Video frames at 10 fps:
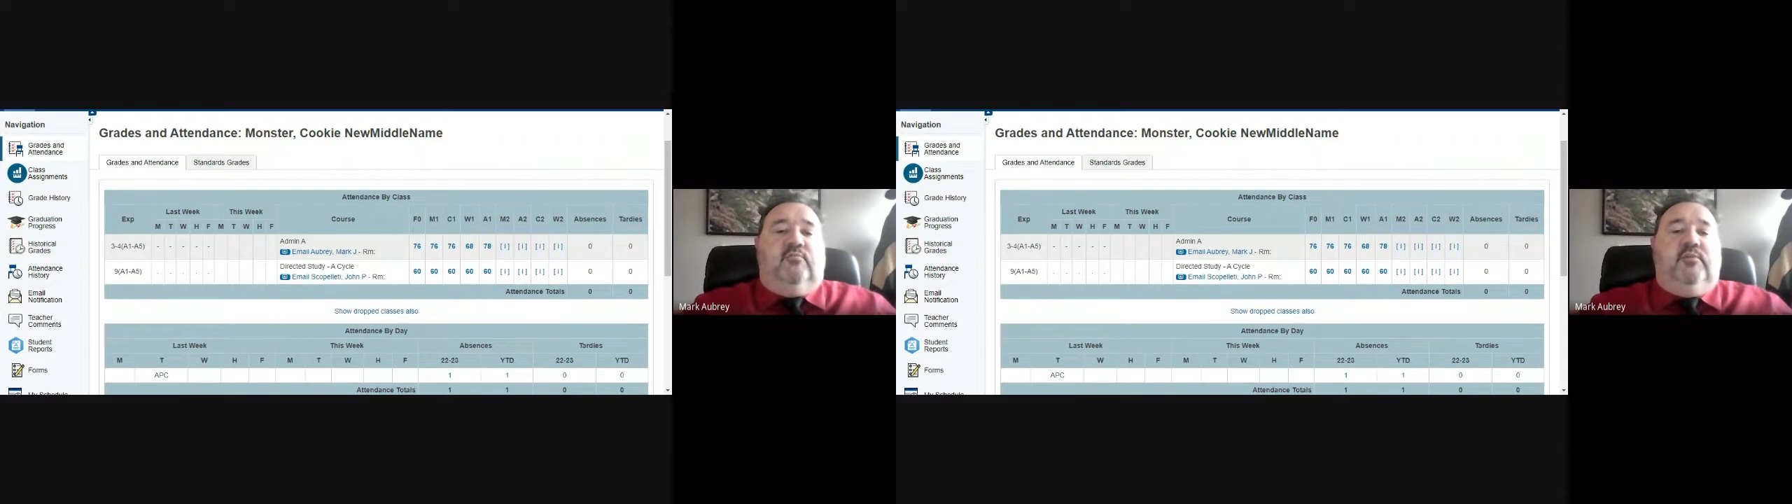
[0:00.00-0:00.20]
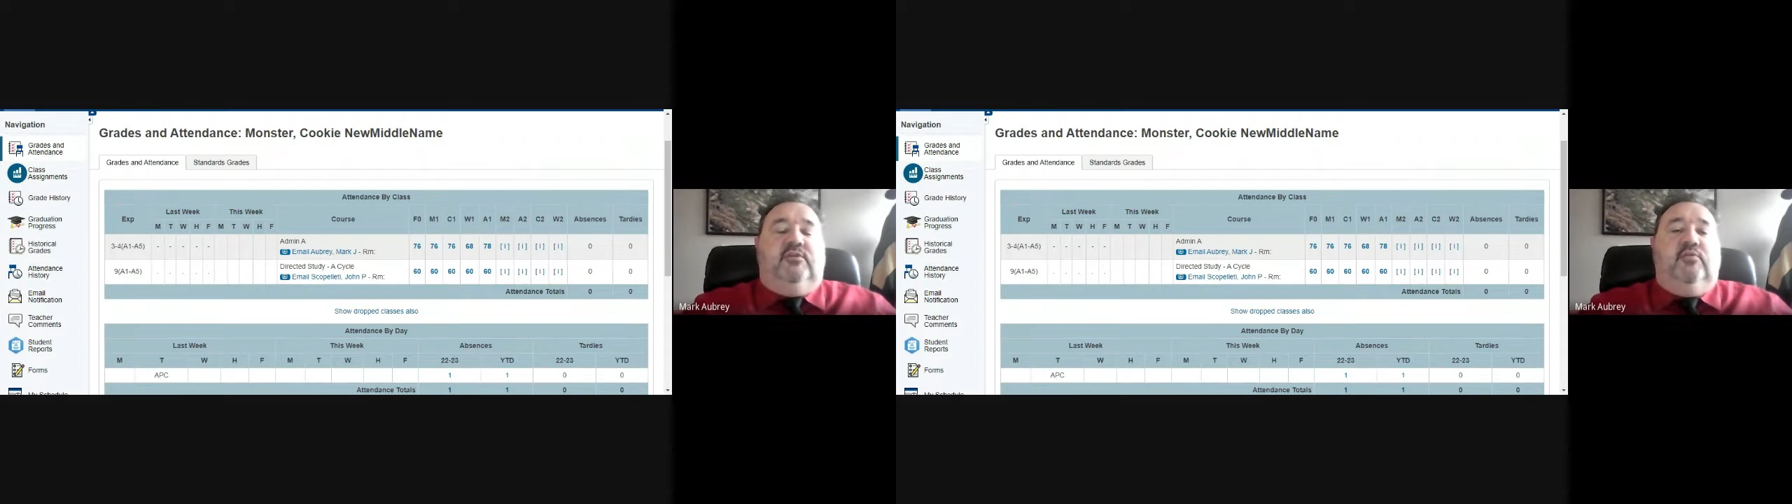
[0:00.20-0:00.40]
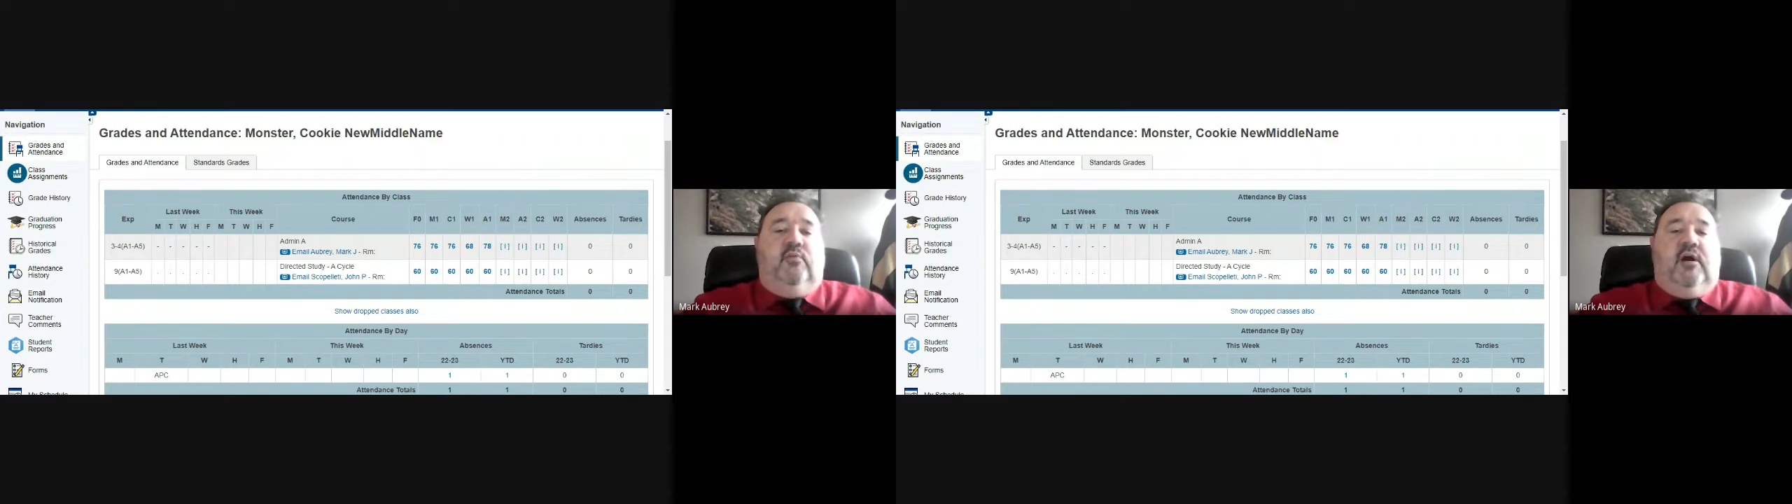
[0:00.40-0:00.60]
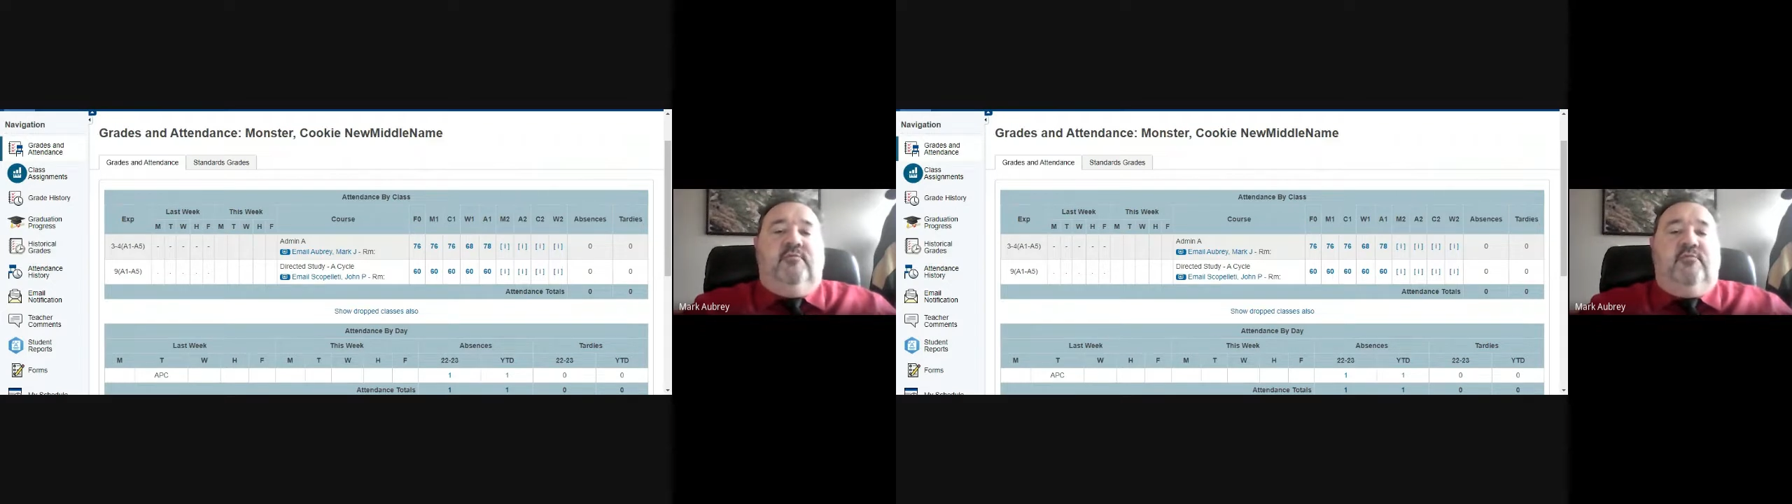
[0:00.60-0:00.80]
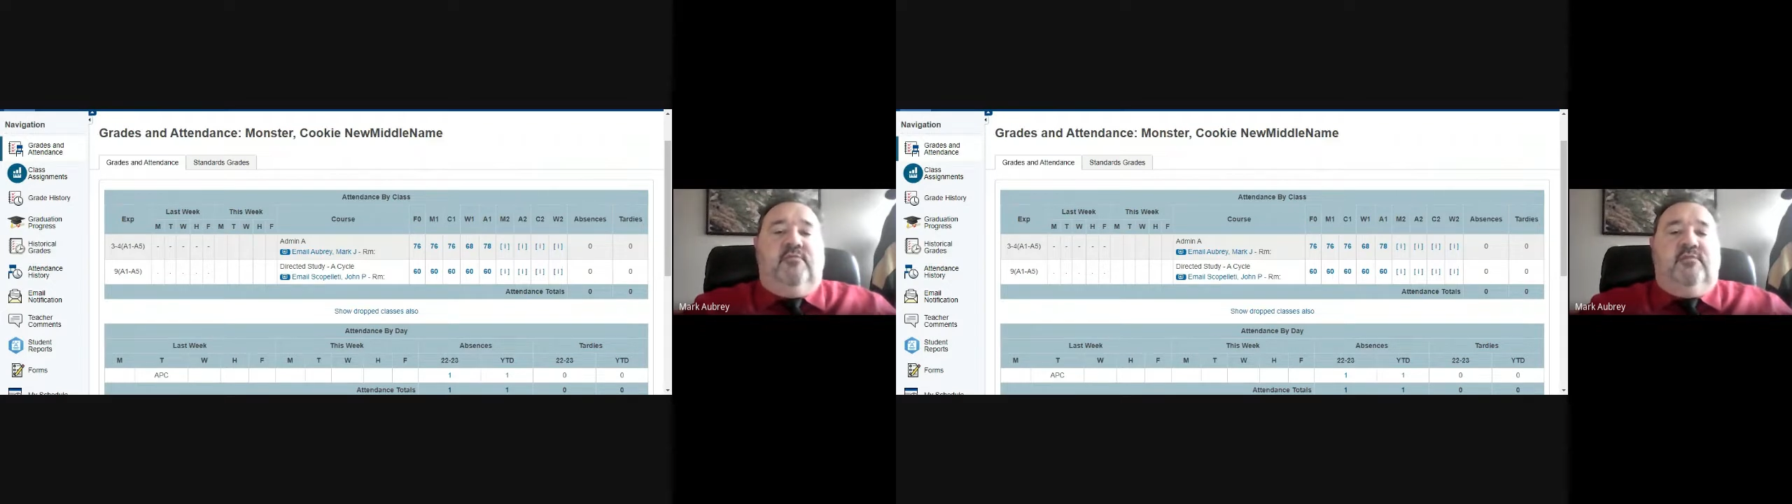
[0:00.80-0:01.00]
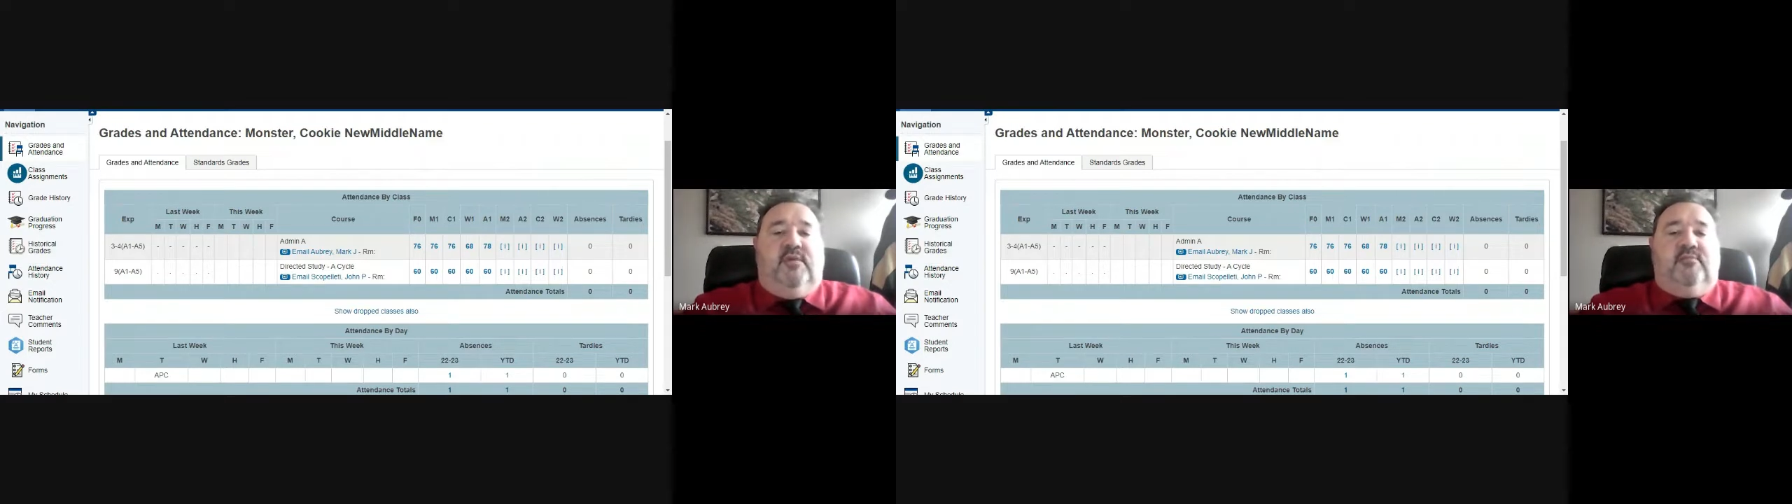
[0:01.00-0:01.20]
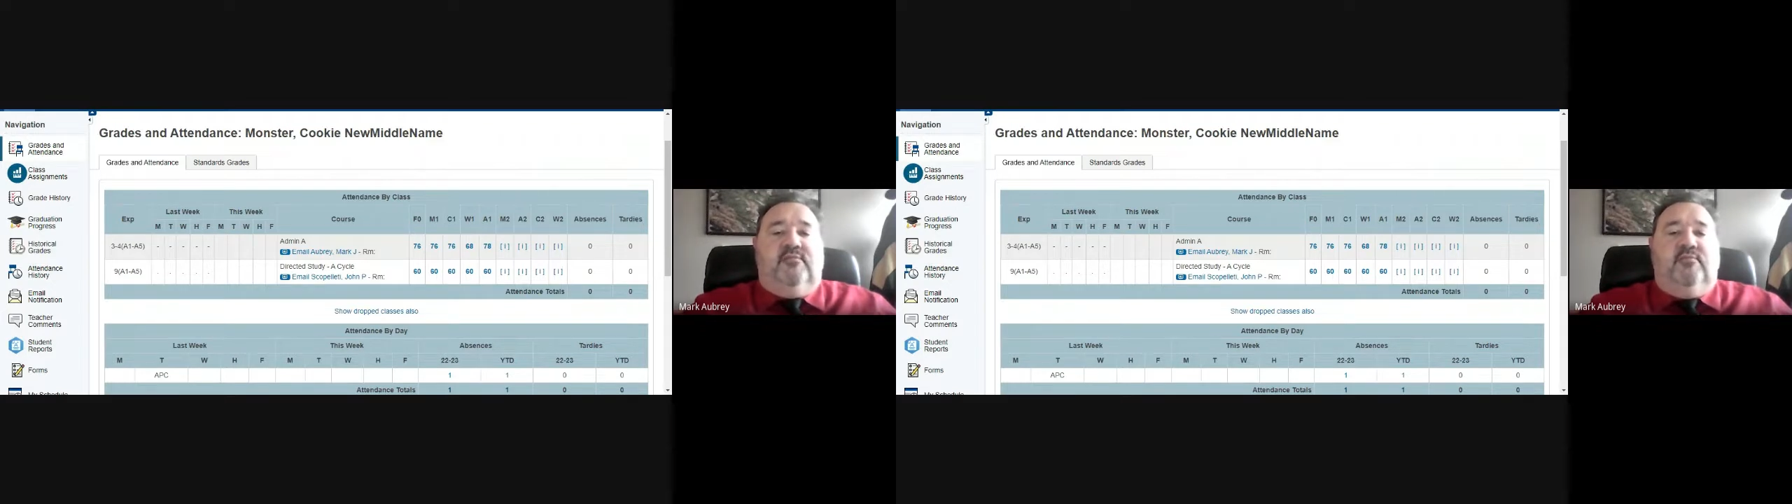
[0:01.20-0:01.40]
We do offer semester